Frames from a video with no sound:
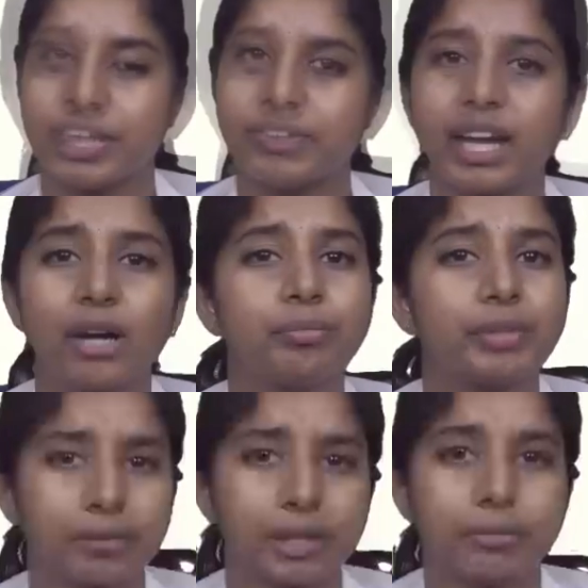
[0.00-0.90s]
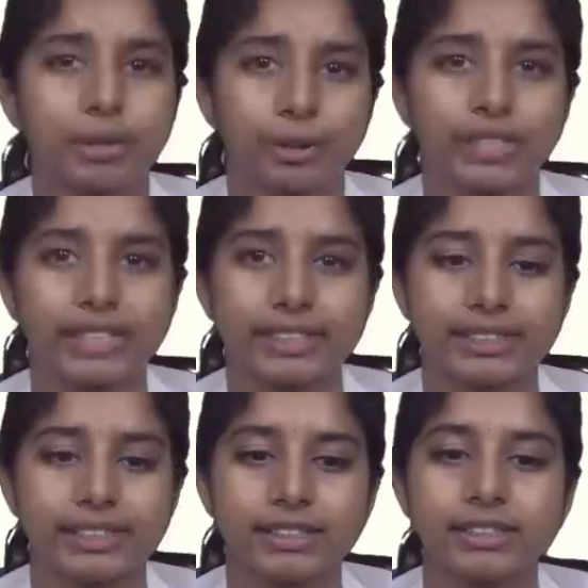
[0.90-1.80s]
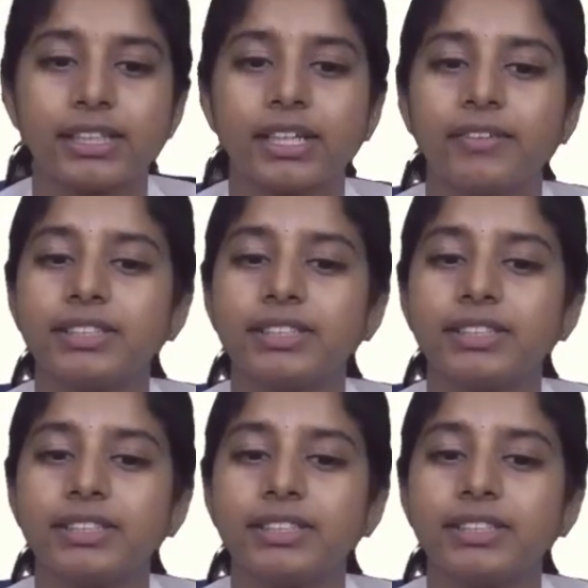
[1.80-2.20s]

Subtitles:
Then we have primary periodontal diseases,